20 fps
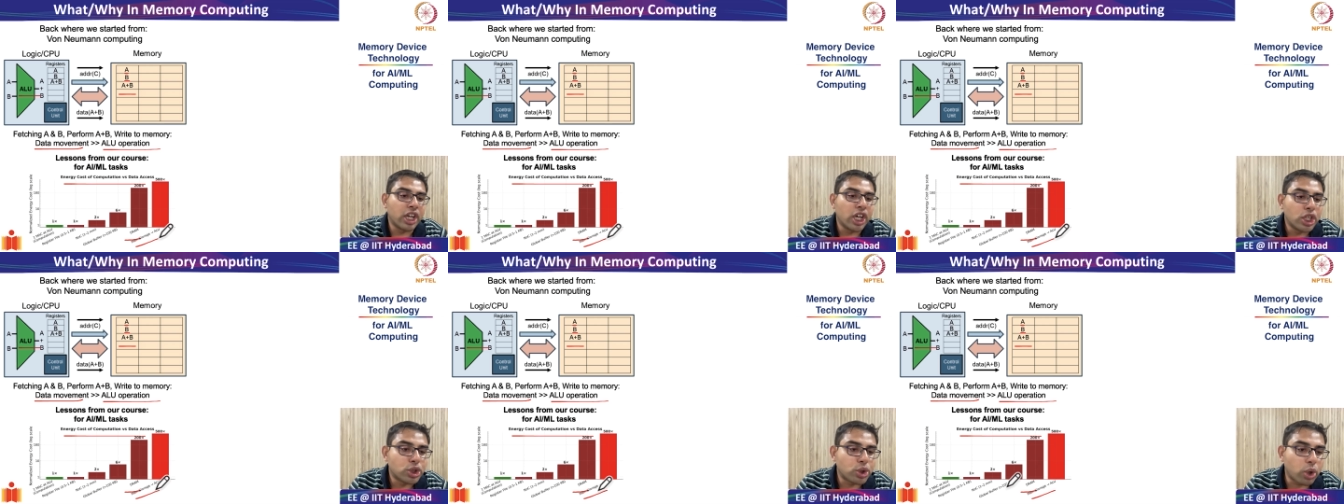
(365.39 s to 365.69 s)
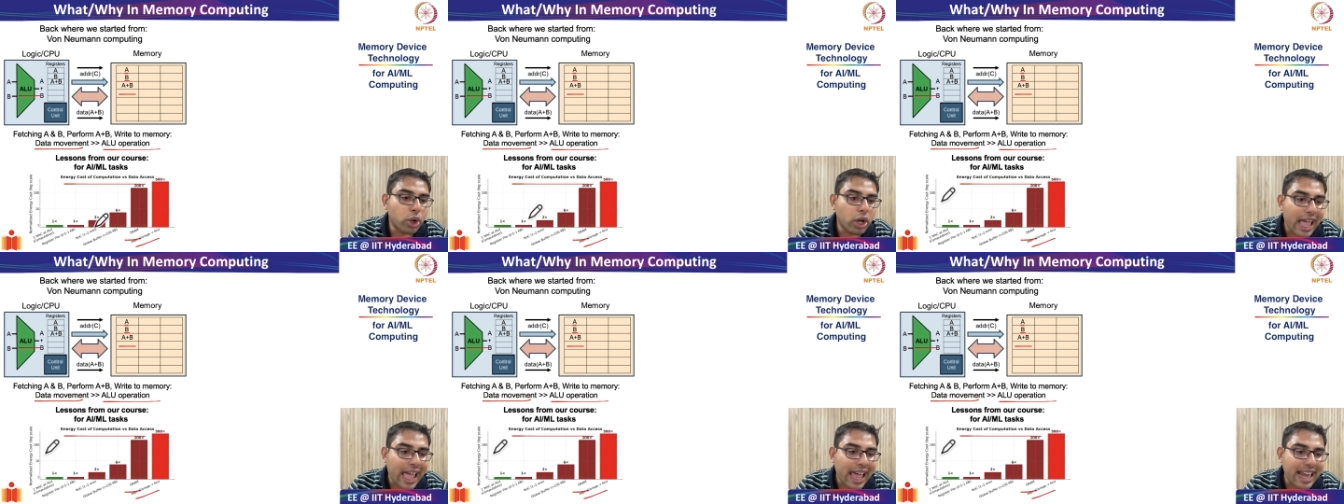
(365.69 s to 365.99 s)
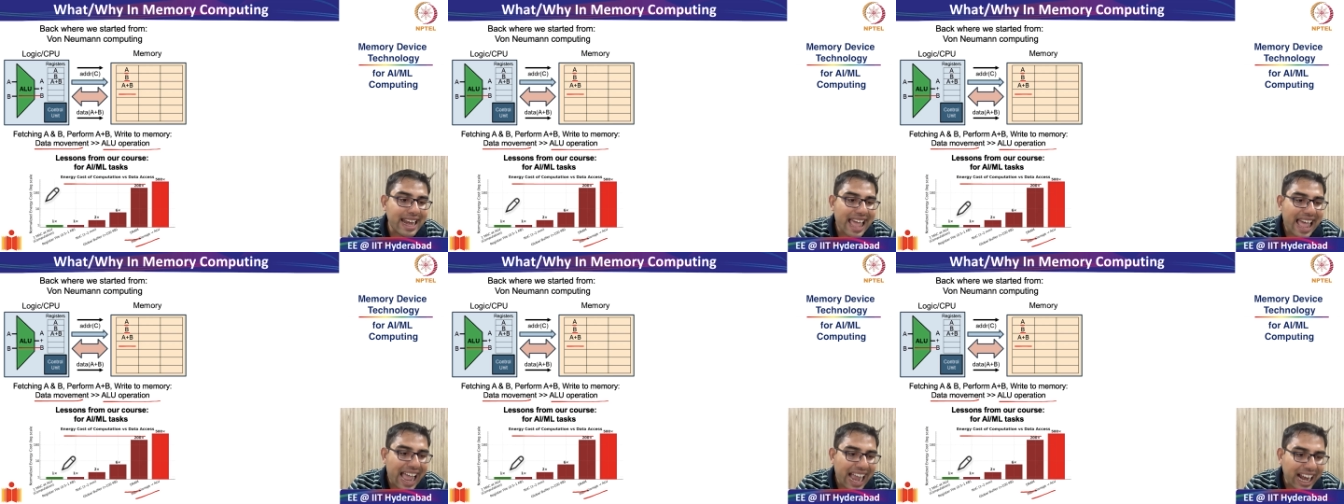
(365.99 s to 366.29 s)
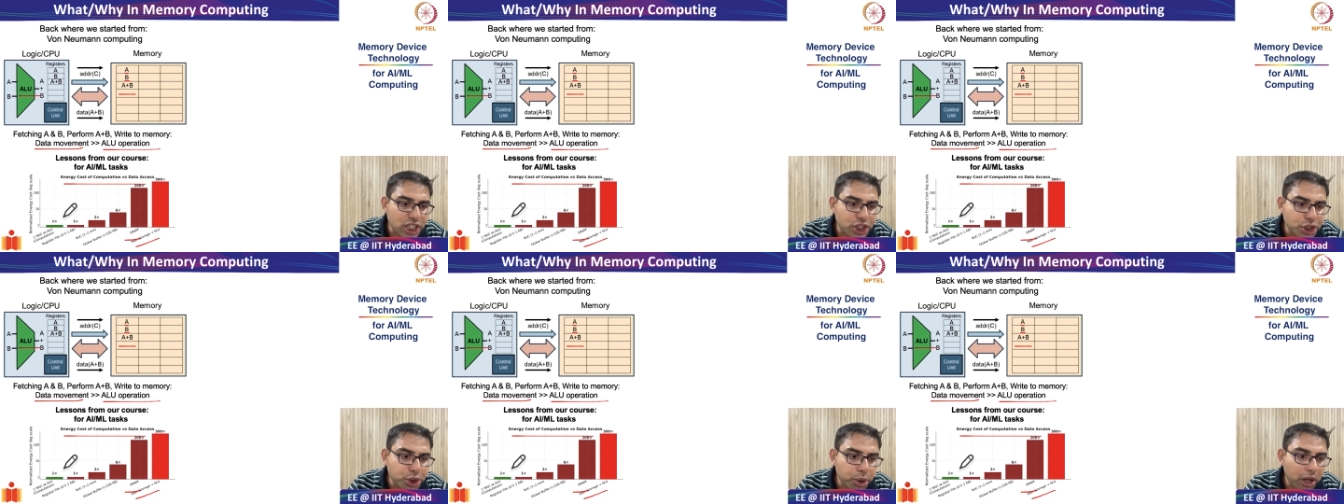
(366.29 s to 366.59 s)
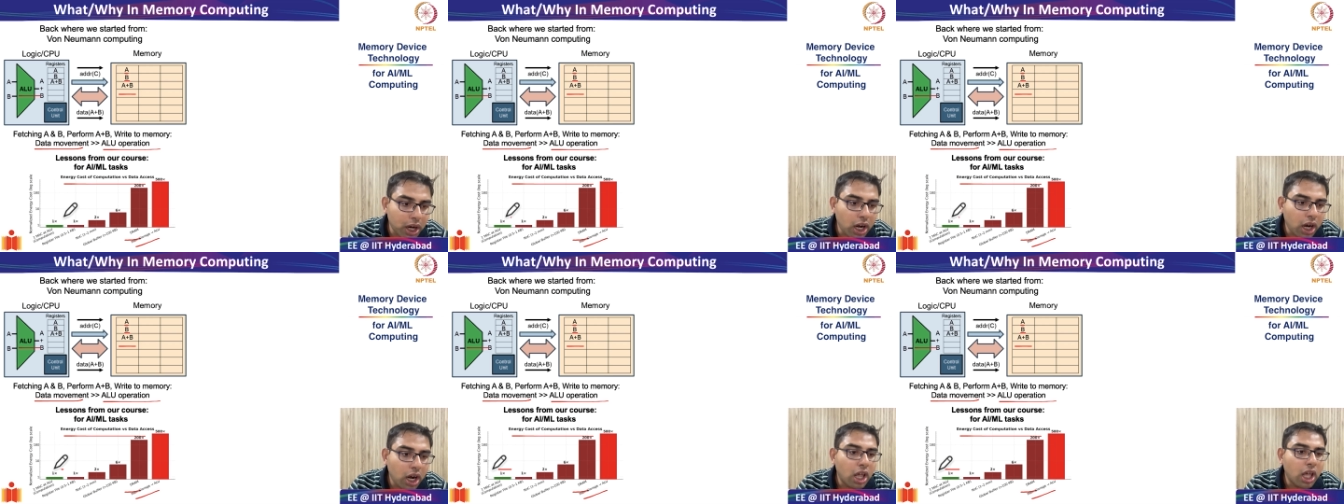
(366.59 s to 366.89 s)
So an
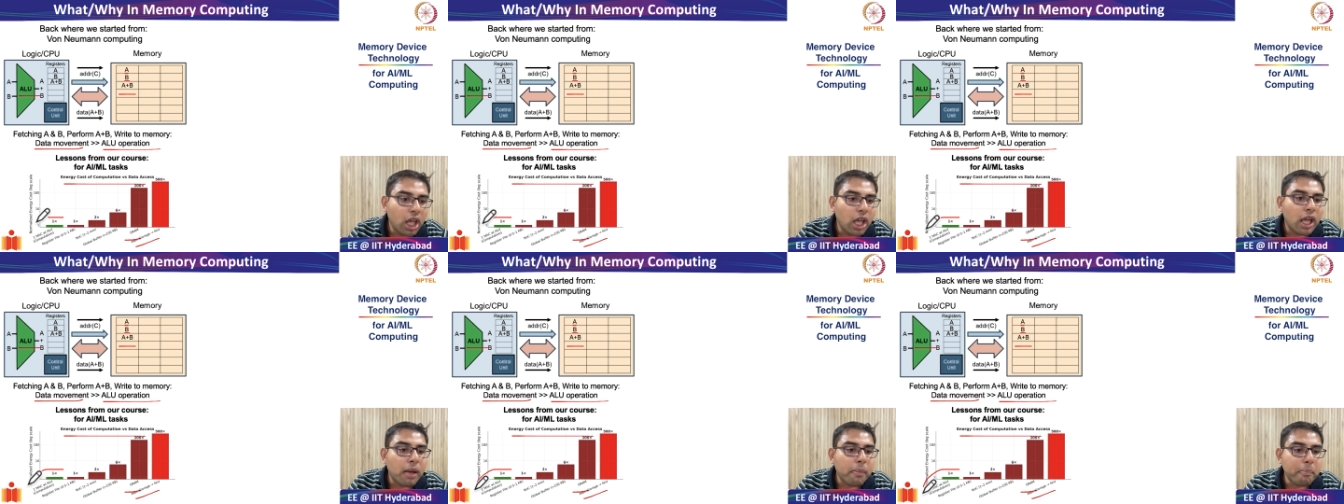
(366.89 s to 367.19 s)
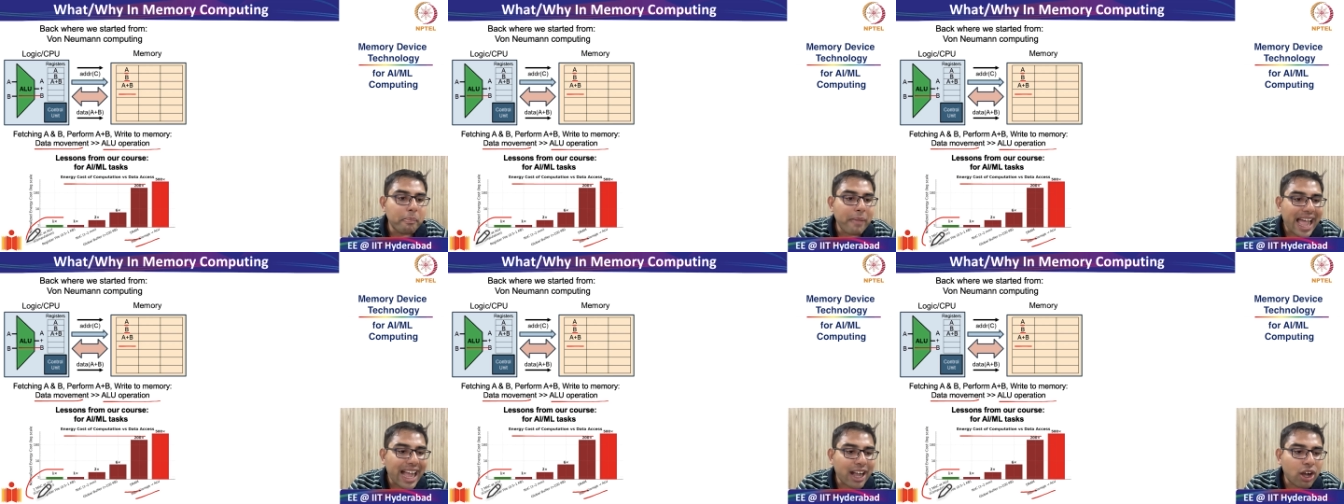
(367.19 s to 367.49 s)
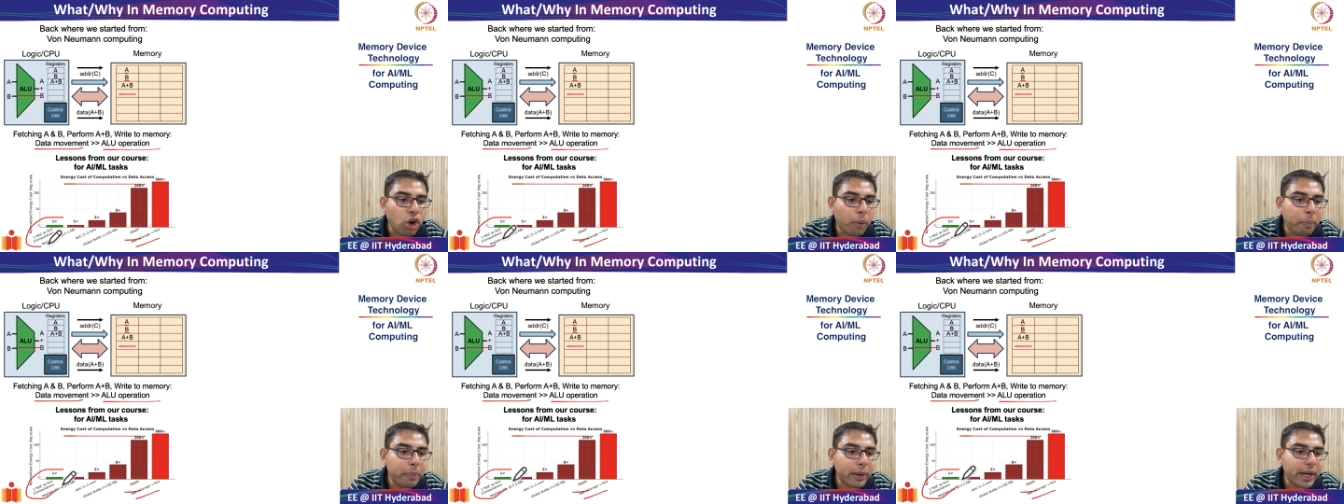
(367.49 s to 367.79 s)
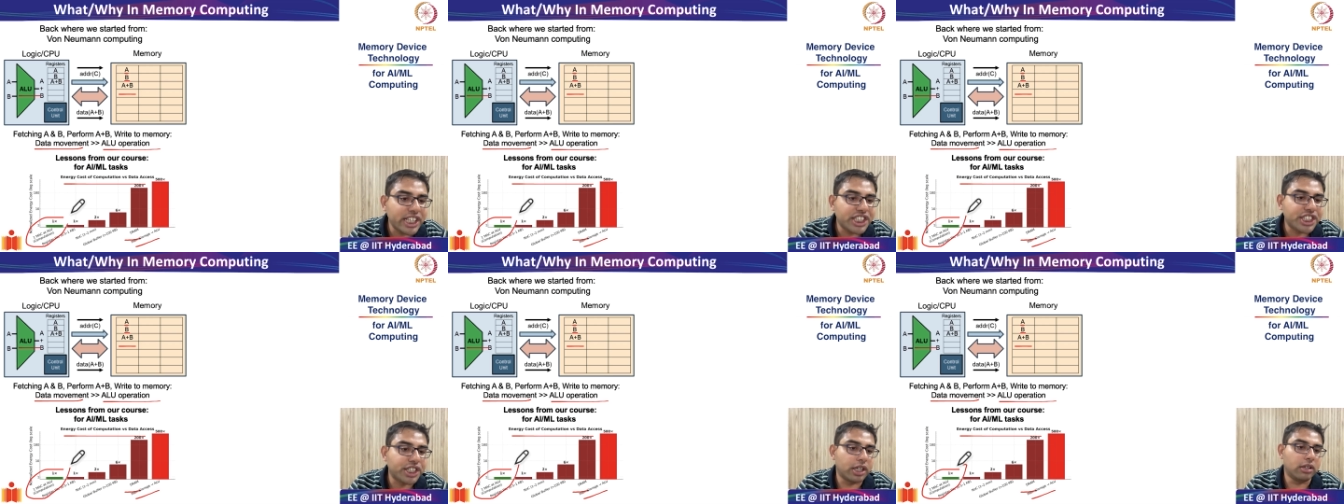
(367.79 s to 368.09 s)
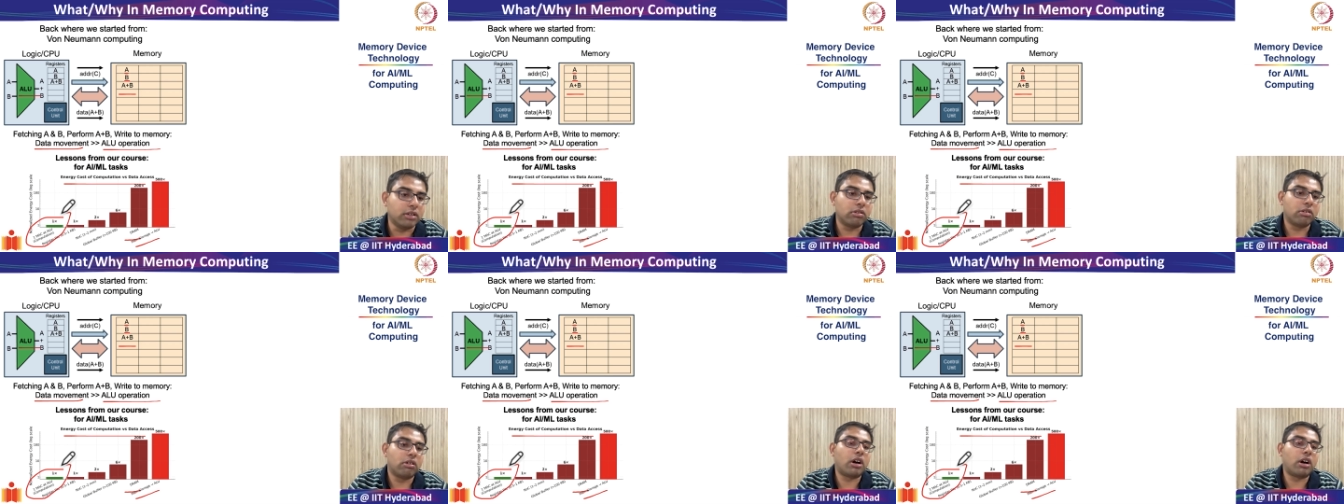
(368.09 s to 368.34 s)
actual MAC operation